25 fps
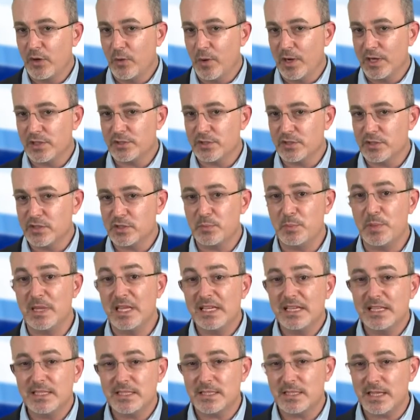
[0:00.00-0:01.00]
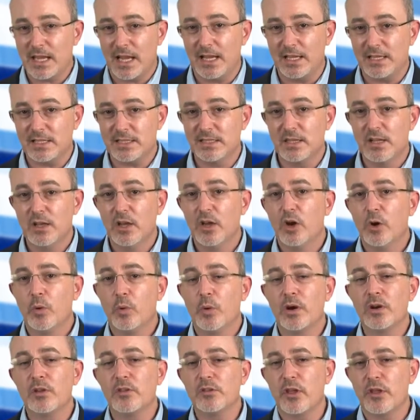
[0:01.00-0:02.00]
questions. Be concise.
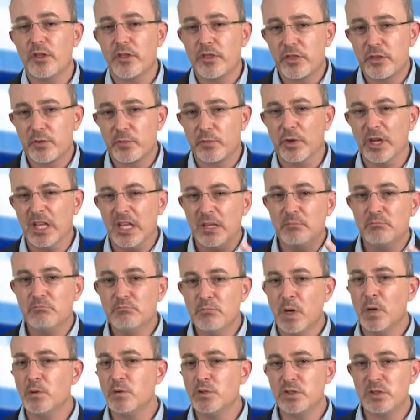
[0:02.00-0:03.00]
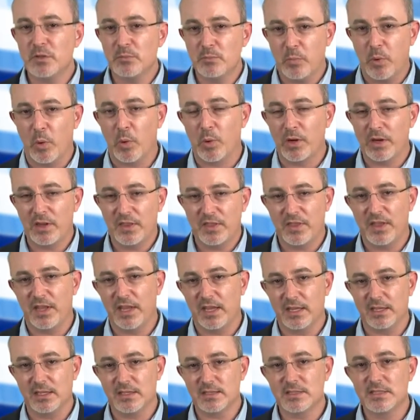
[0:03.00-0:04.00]
What are the three most important
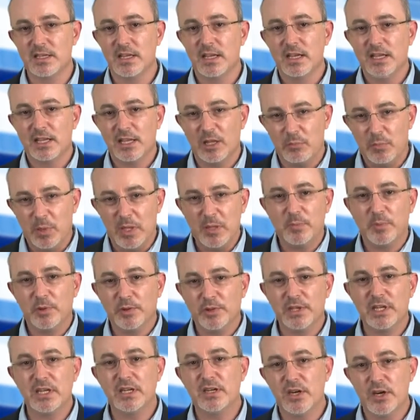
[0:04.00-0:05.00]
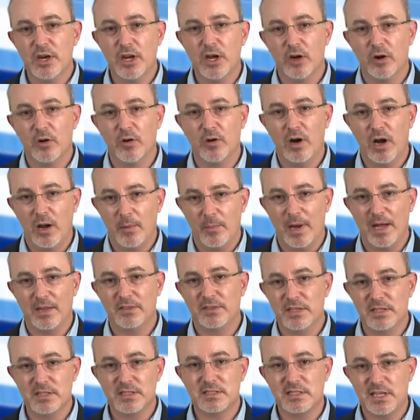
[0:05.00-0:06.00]
things that people need to know
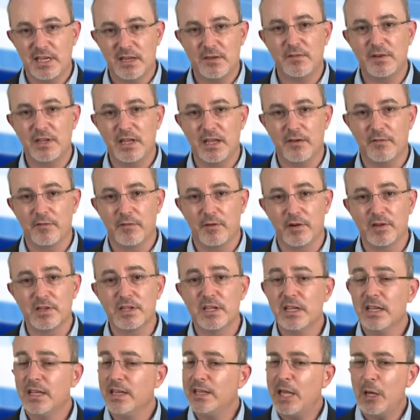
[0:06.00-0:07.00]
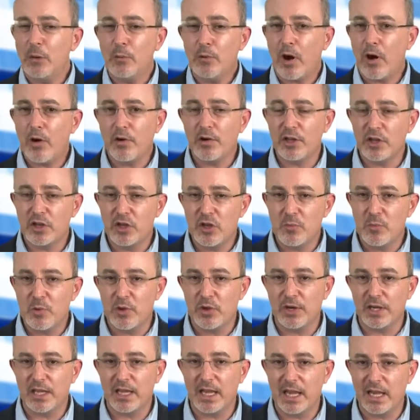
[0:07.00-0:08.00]
about this safety effort? They were already
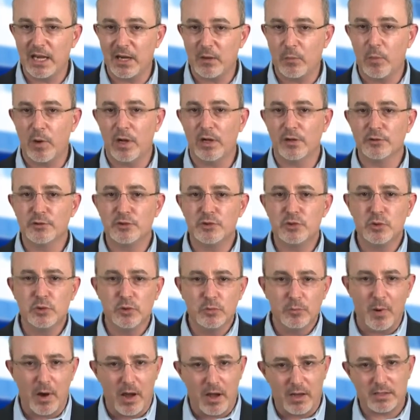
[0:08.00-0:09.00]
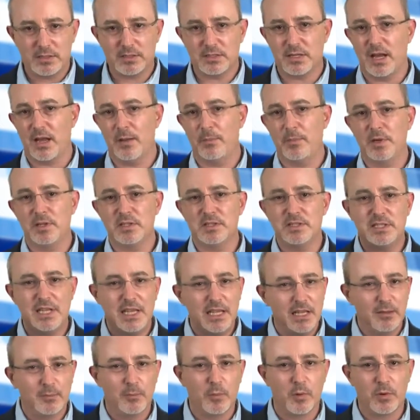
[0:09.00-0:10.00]
communicating well, toolbox topics,
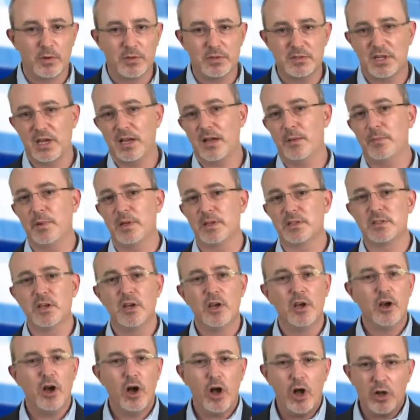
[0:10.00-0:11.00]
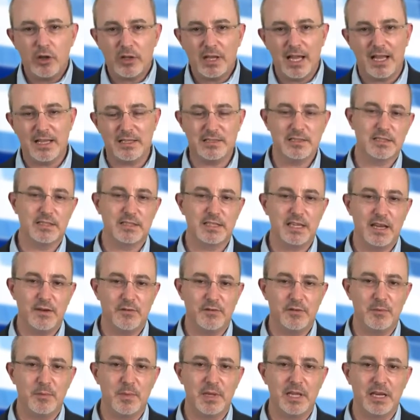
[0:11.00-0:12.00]
tailboard topics, all kinds of
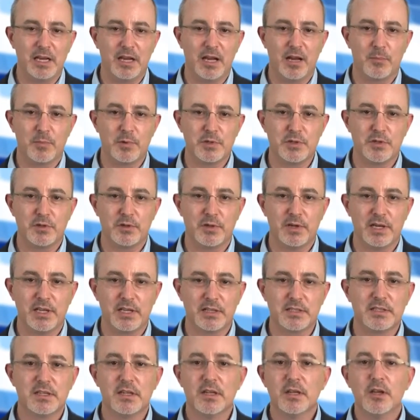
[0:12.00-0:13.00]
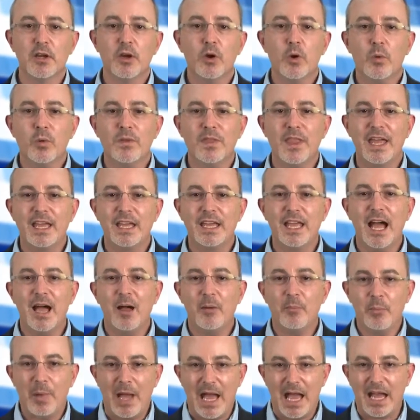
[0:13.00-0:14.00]
safety meeting opportunities. When they
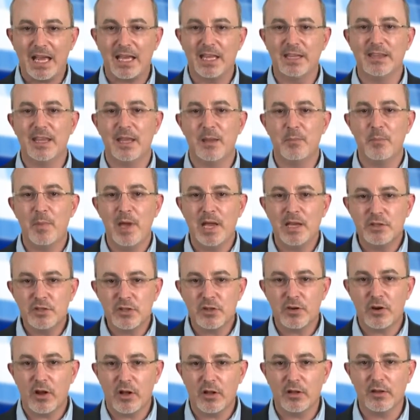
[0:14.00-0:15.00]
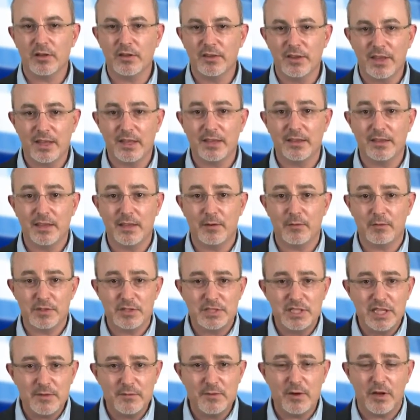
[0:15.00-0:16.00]
got back and they measured all, they, they
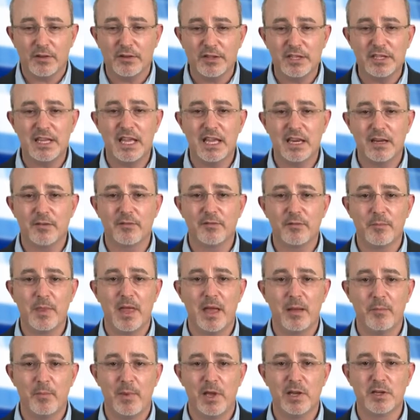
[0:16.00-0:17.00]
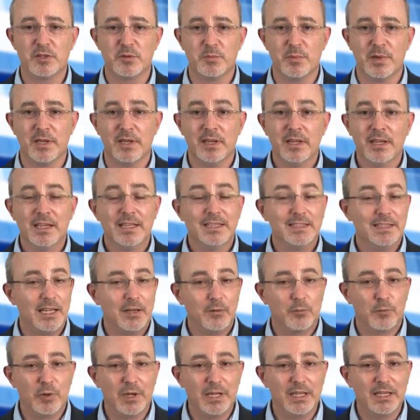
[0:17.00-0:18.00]
received all the data from that measurement,
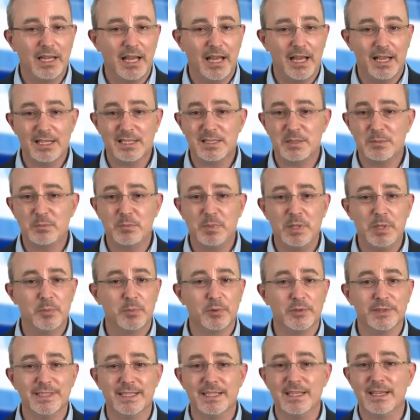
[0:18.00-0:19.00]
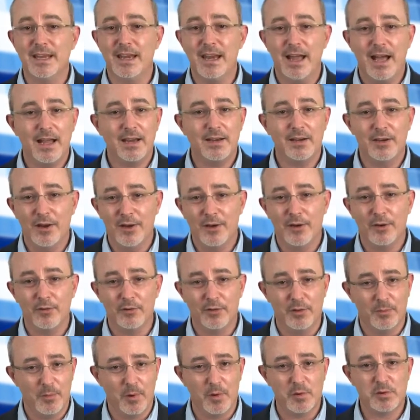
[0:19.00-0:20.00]
they realized people did not know
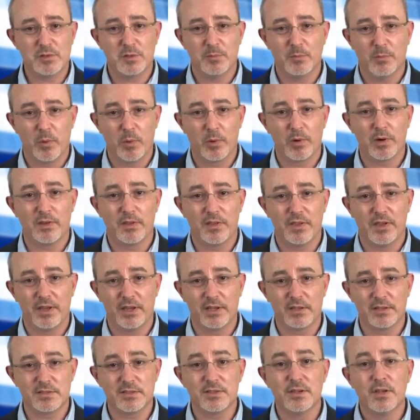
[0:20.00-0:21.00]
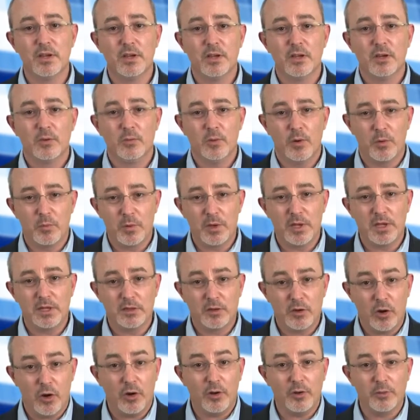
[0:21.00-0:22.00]
the most important things, what we
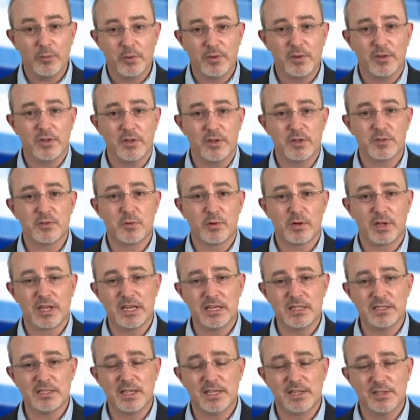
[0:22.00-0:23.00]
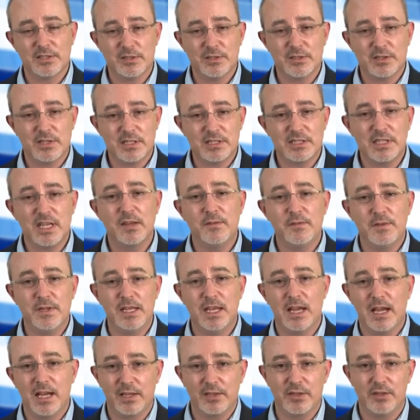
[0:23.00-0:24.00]
called within this organization the safety
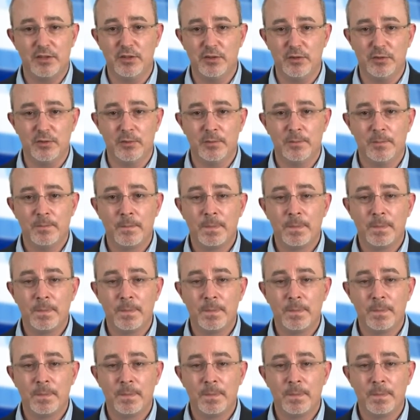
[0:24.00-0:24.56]
IQ.